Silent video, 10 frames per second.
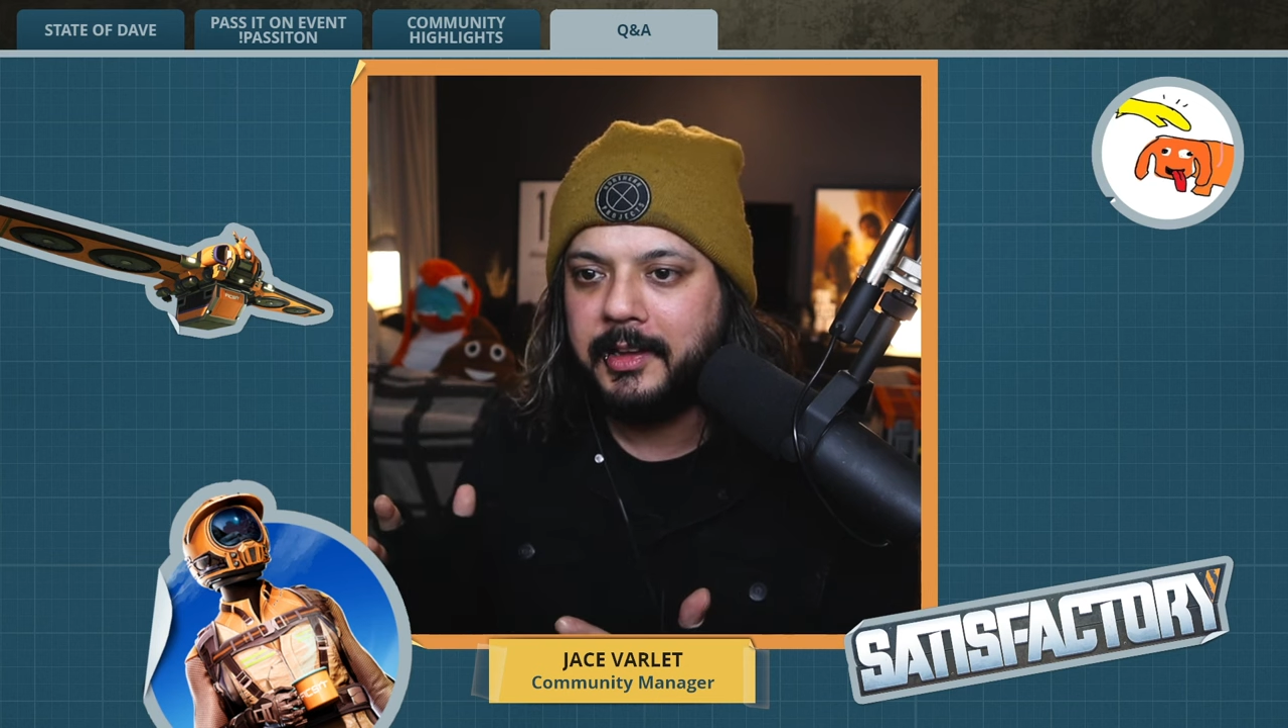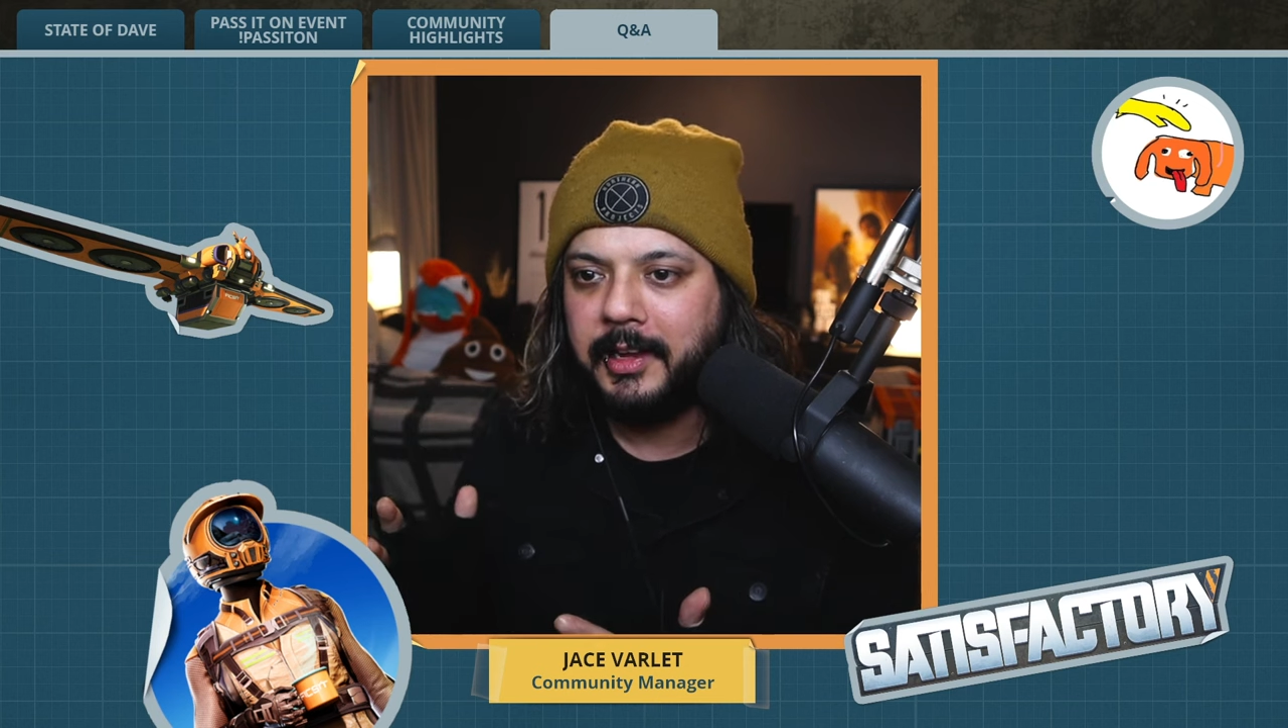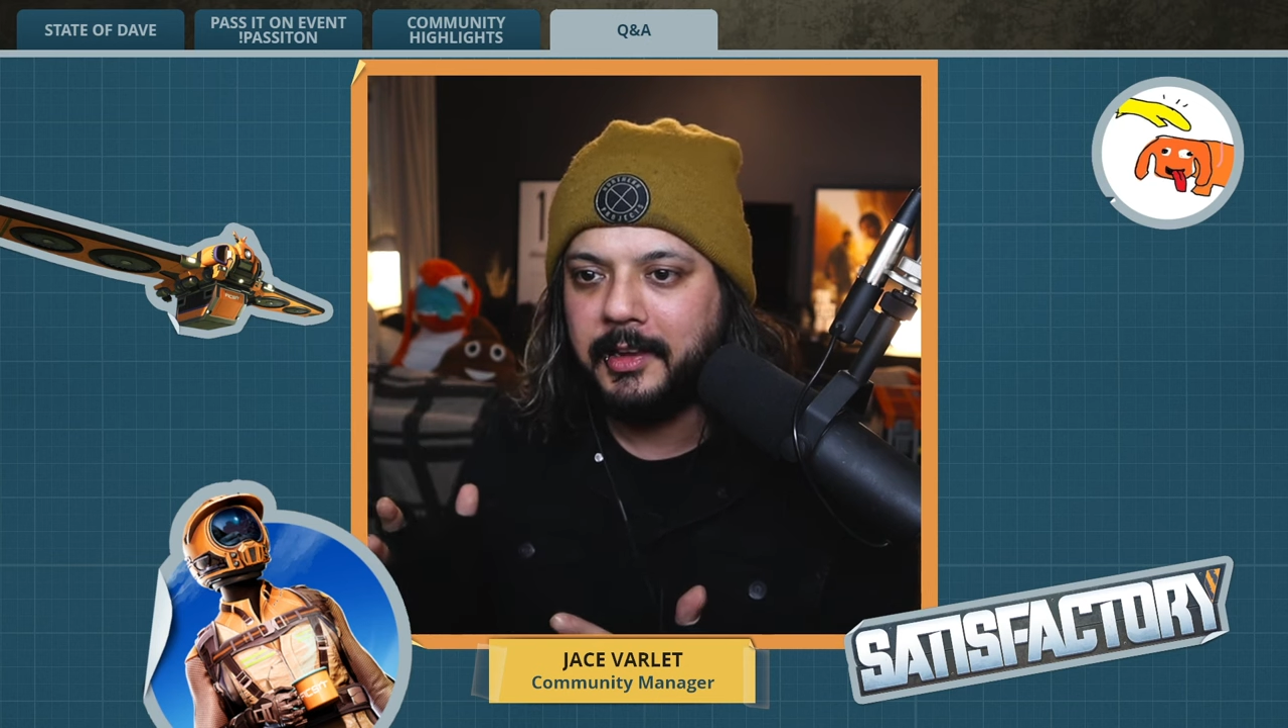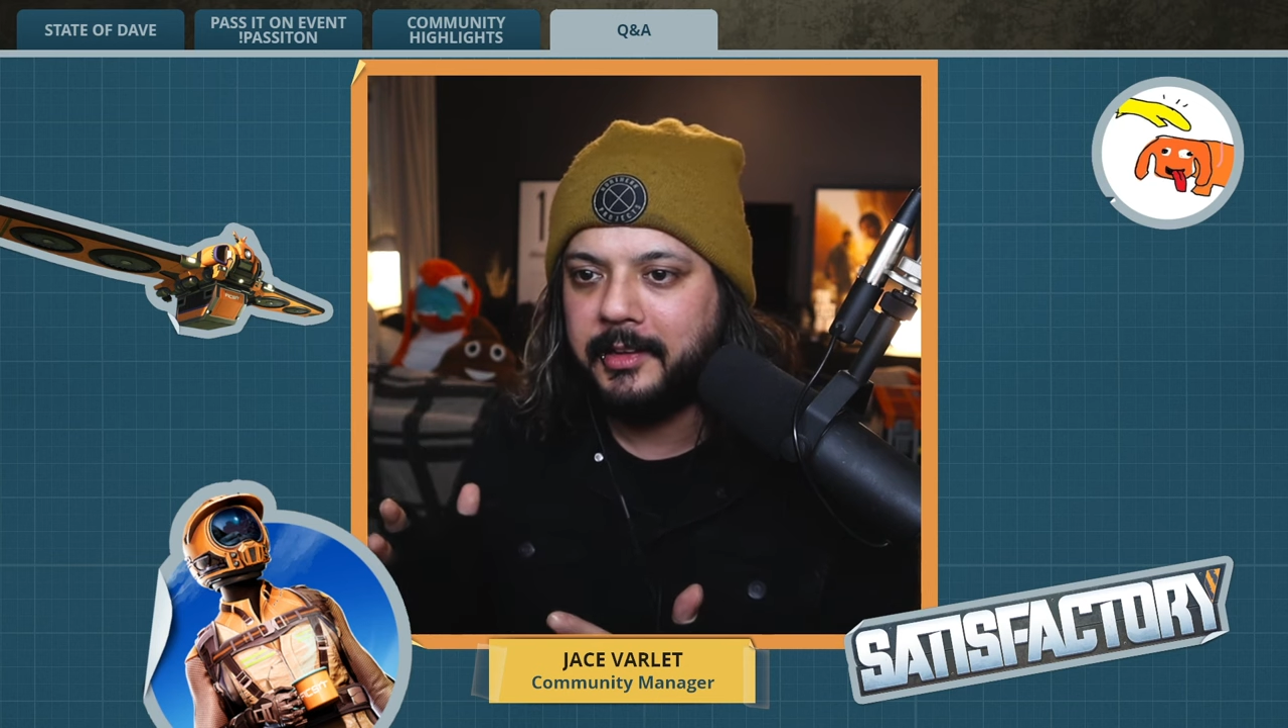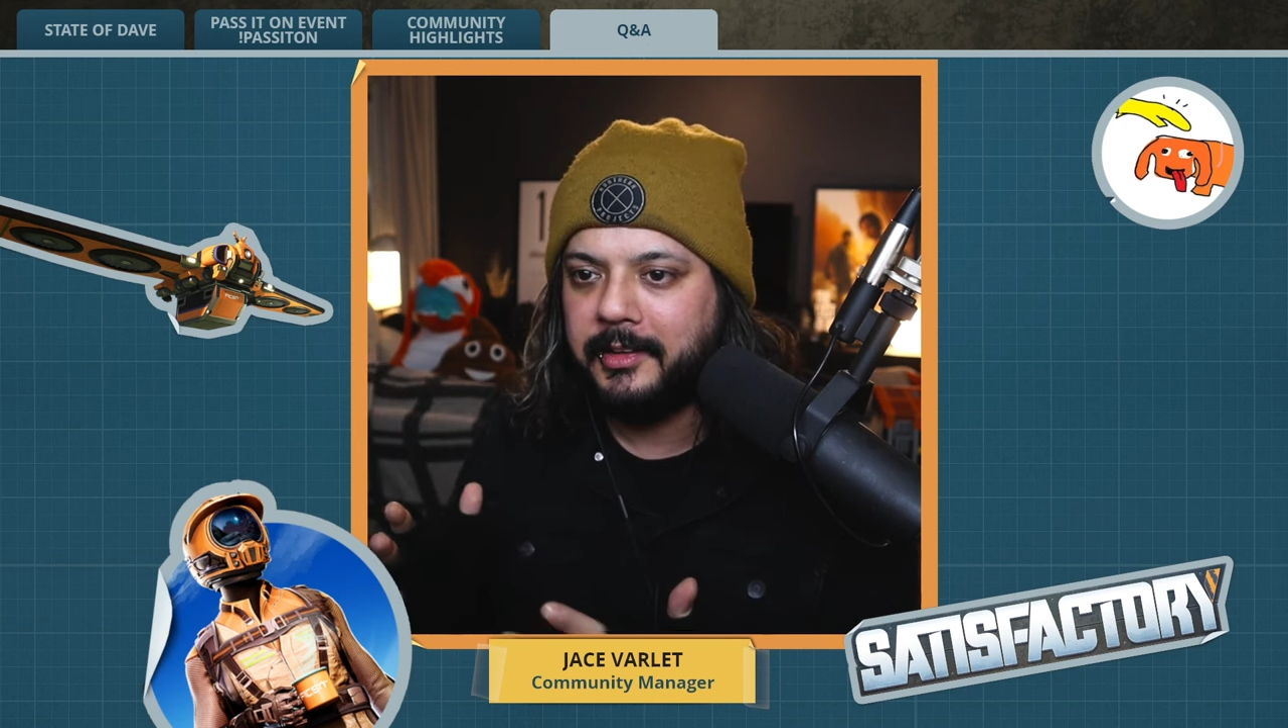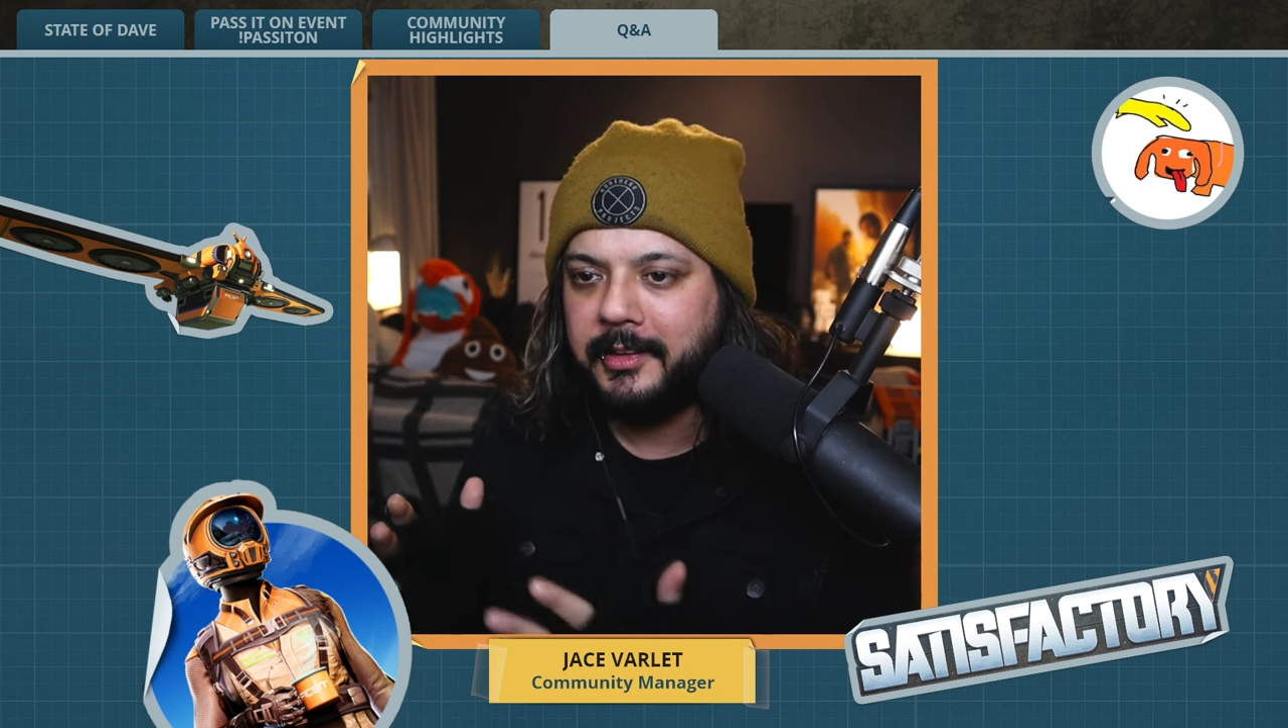in